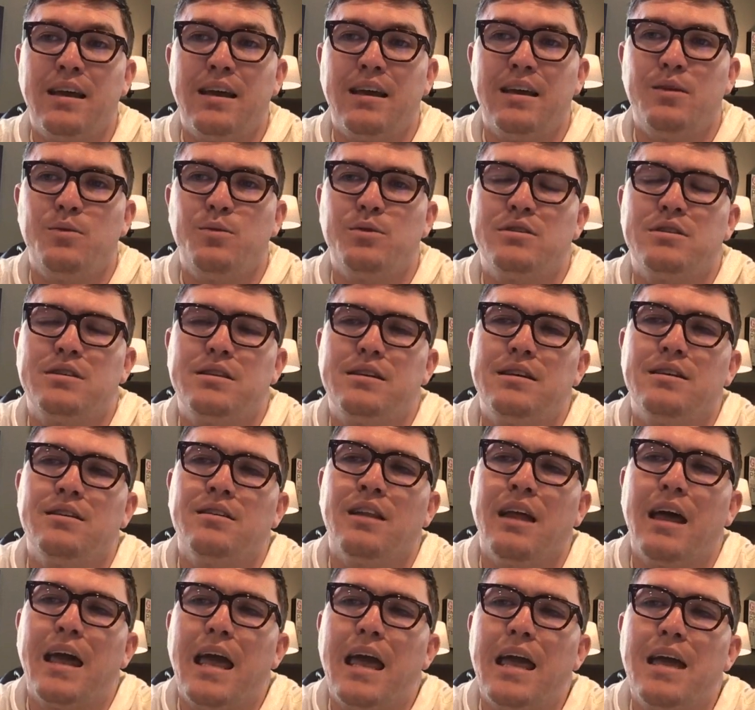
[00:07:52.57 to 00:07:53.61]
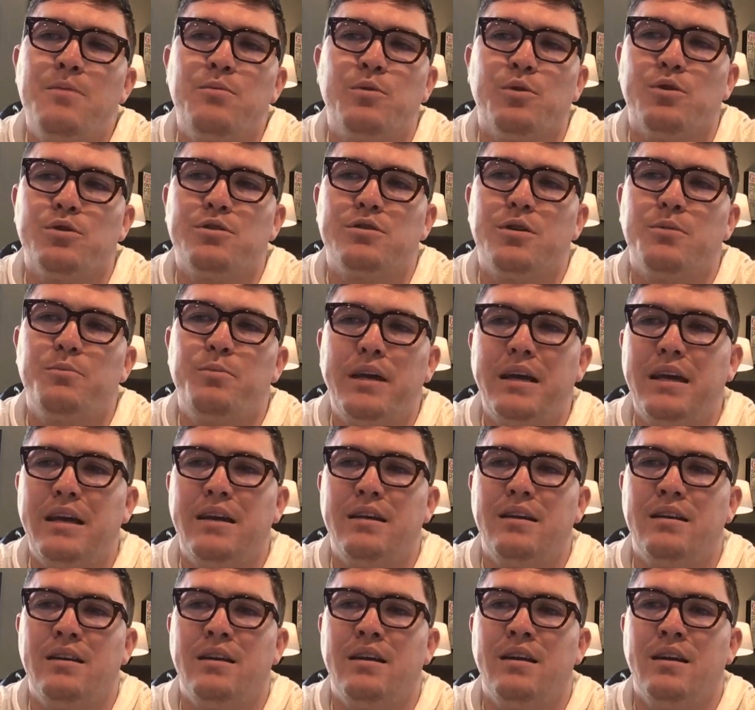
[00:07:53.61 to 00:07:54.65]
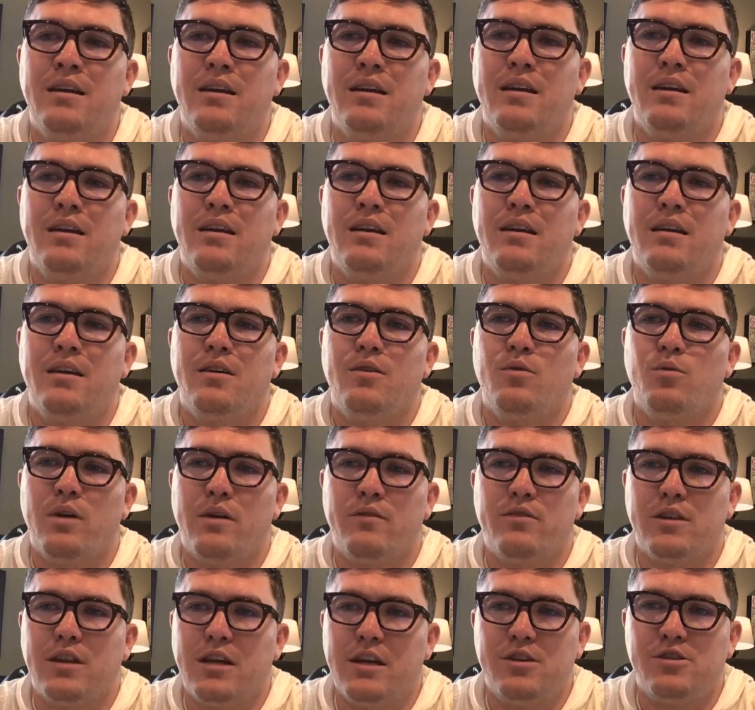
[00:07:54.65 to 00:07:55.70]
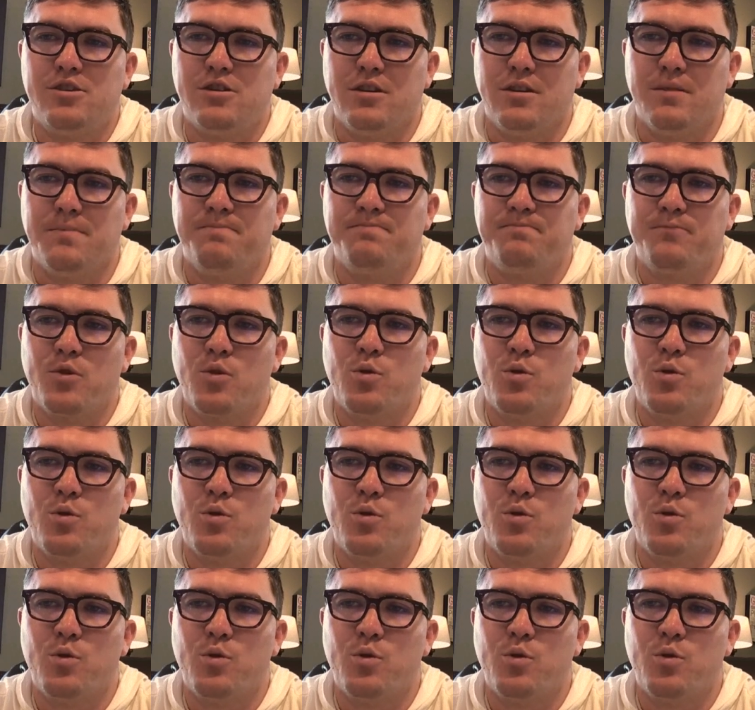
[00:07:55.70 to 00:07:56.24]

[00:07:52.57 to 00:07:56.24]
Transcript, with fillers: he was still able to pen revelation.